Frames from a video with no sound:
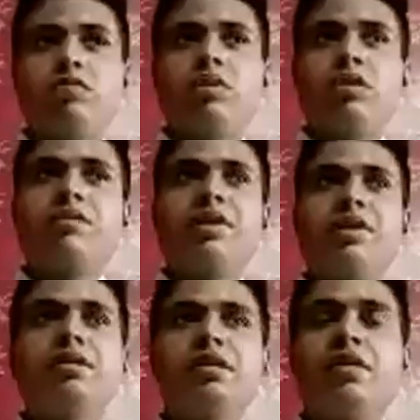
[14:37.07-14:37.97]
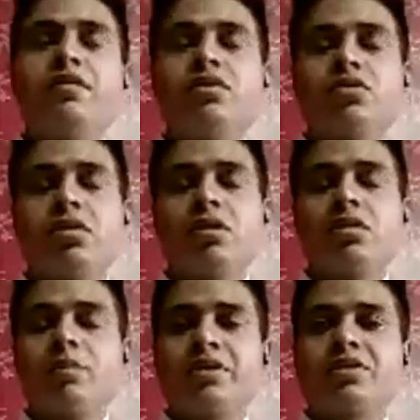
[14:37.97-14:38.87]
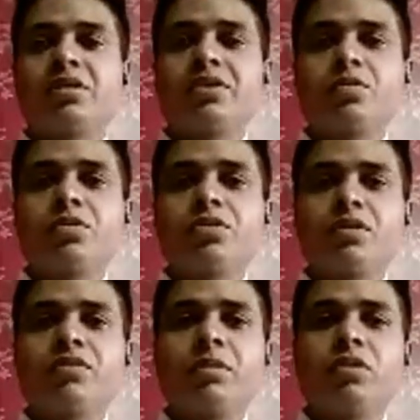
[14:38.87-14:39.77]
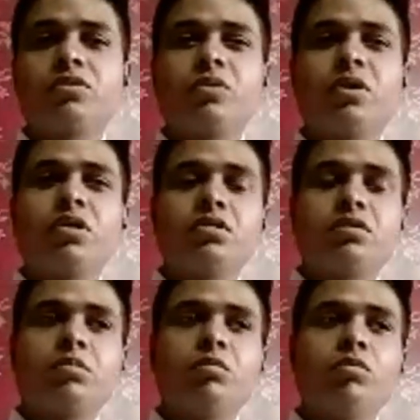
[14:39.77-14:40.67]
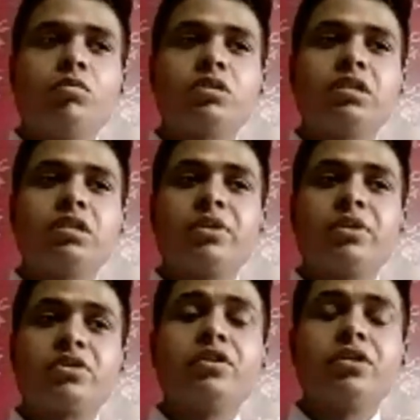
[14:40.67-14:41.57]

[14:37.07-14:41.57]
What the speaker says: definitely, so I will resolve the personal disputes of them also, because mostly the personal